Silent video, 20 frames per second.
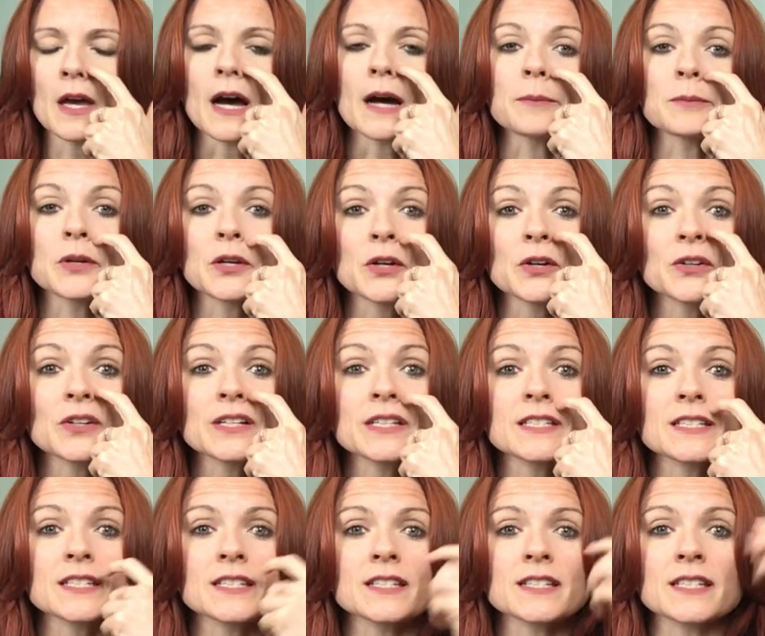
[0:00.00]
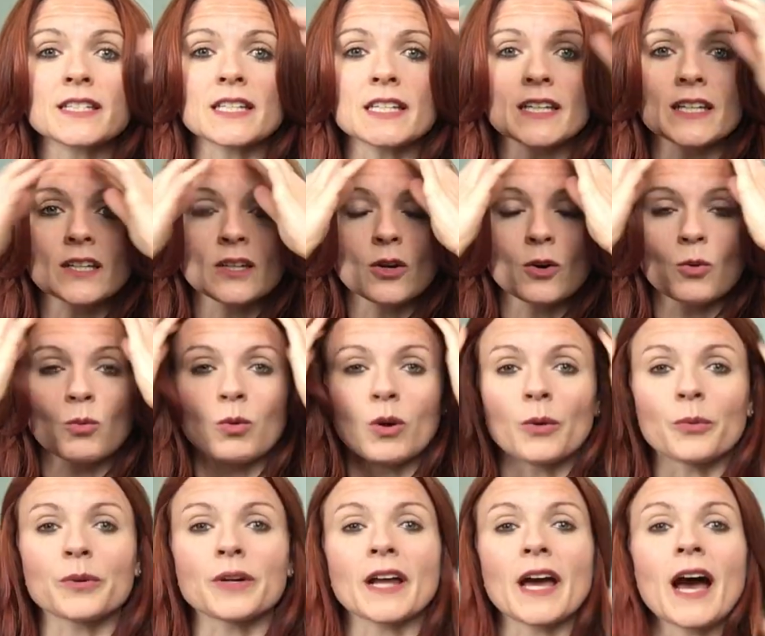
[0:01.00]
I'm curious to see
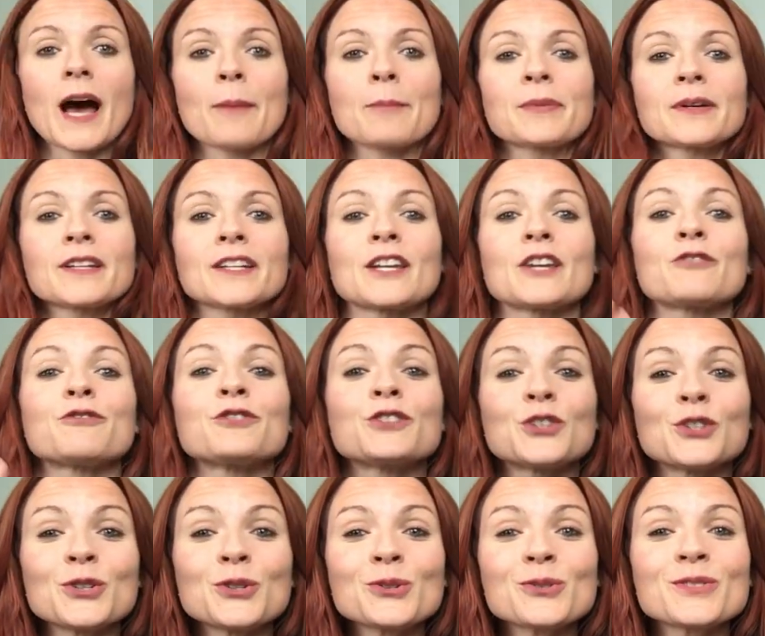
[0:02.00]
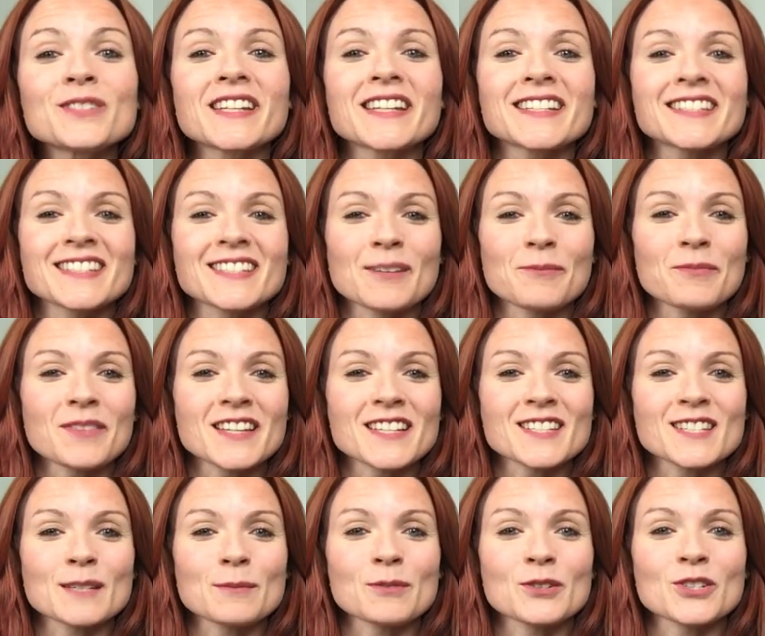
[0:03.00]
what would happen if you did something
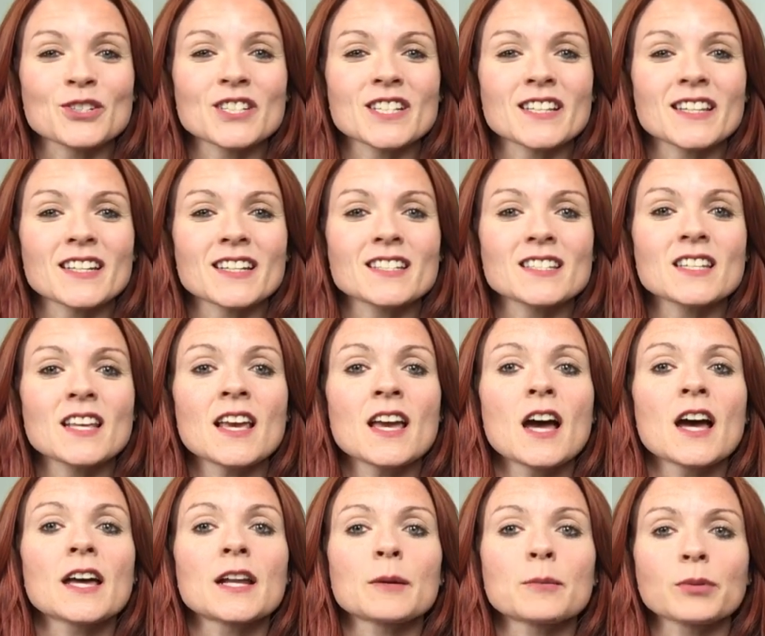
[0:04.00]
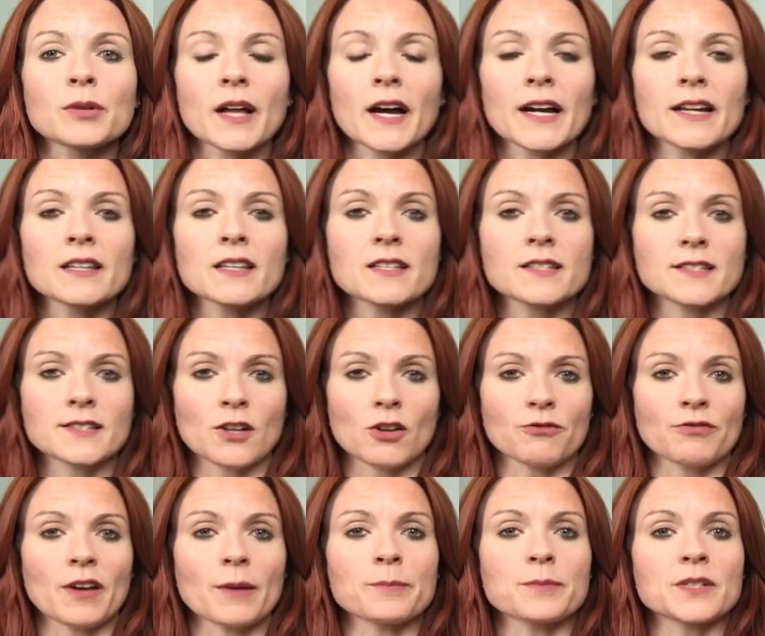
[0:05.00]
similar to this and applied this
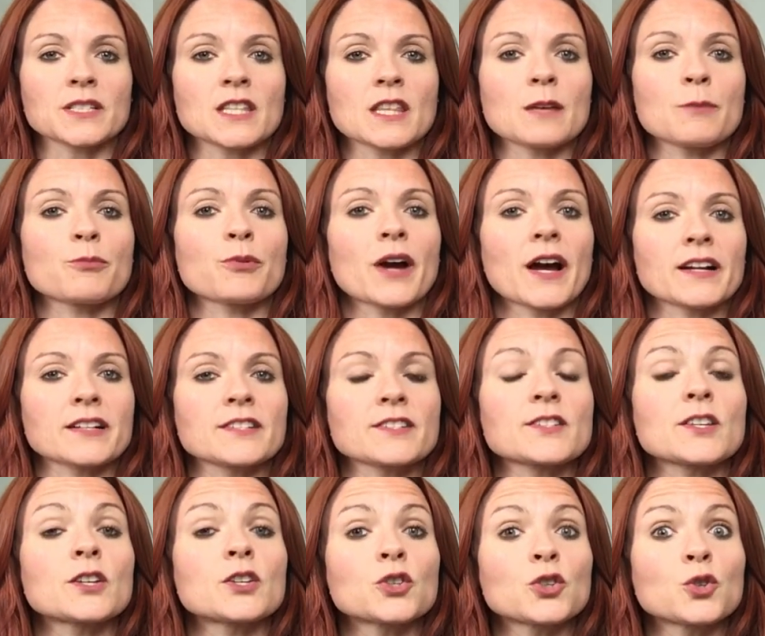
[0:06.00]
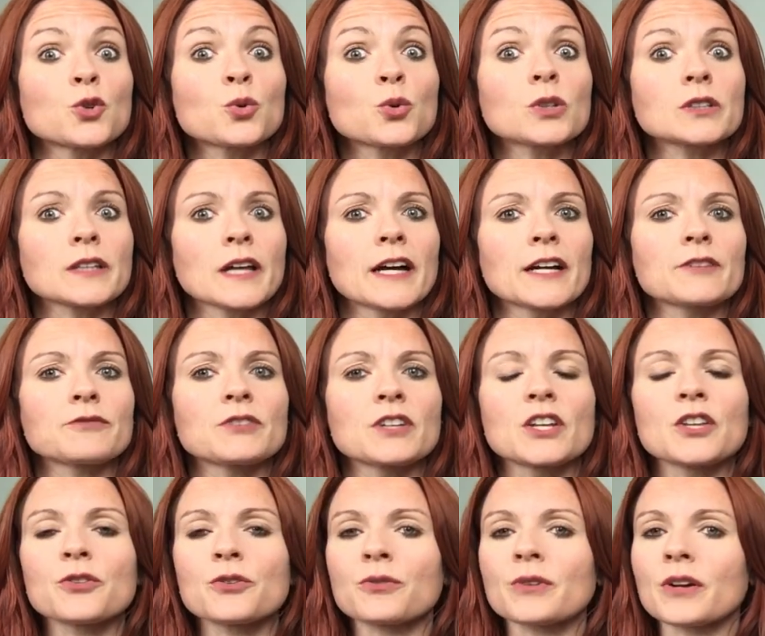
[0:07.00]
self-empathy practice in your life,
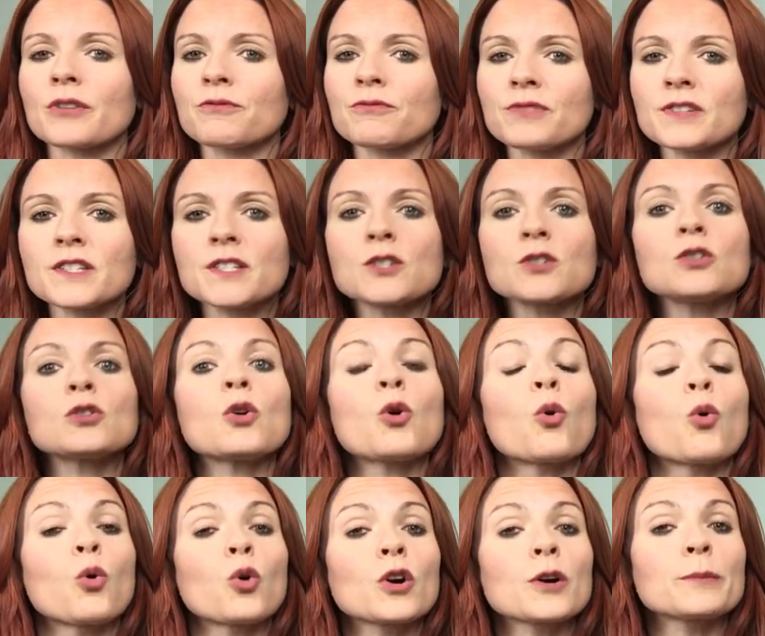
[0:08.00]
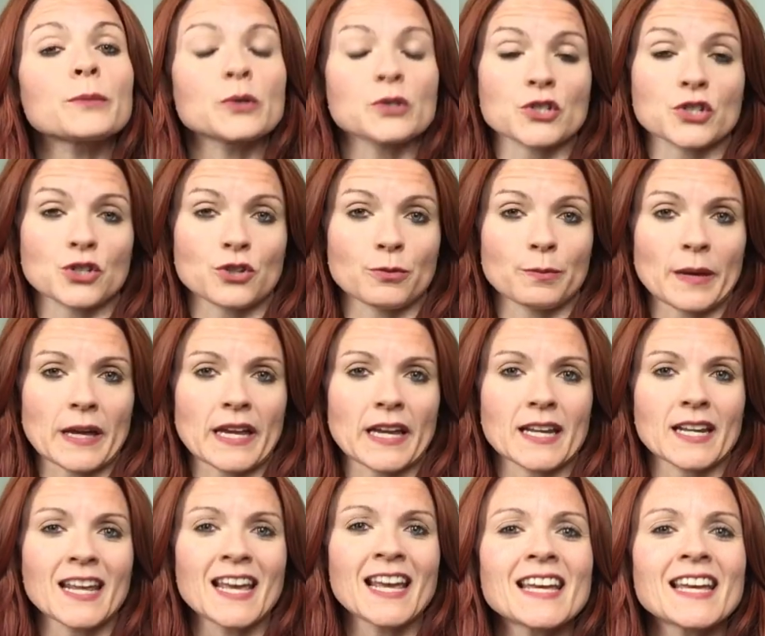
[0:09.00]
either around physical or emotional
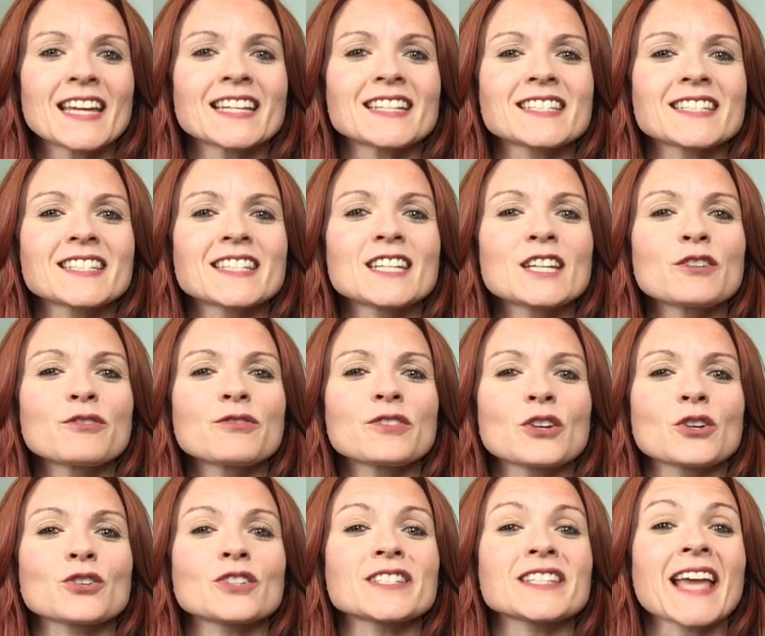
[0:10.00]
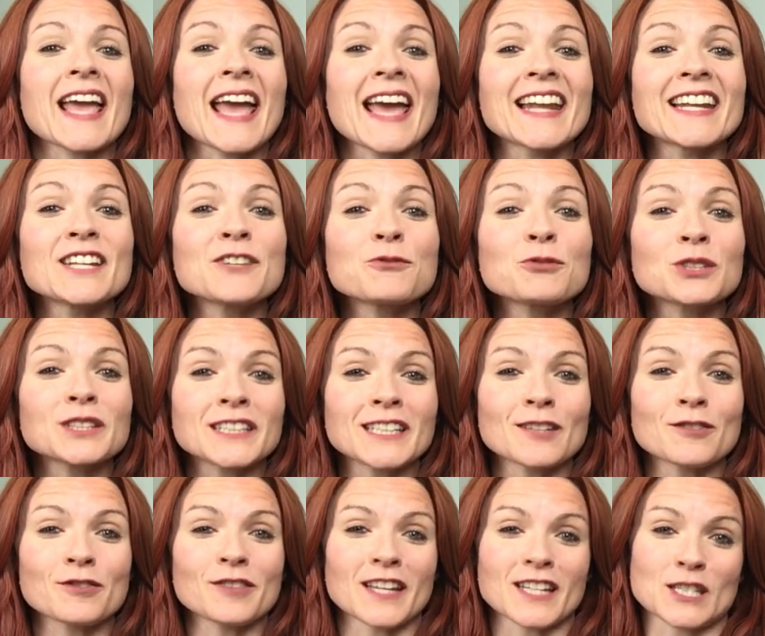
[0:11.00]
pain, and see if there is any
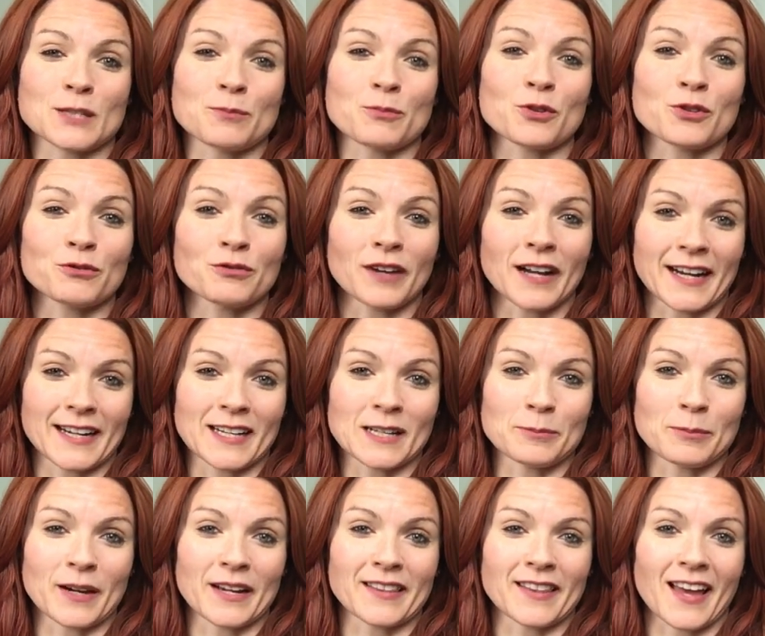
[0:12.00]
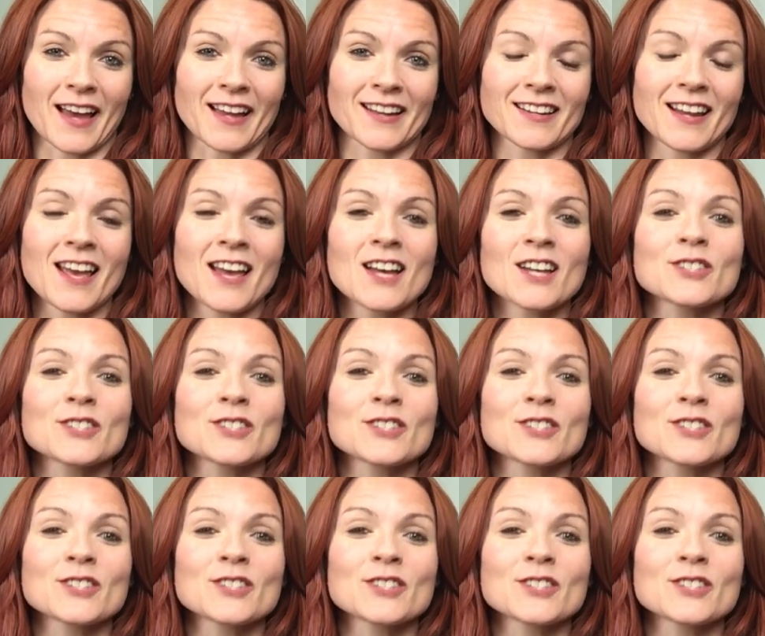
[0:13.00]
relief that's provided by that.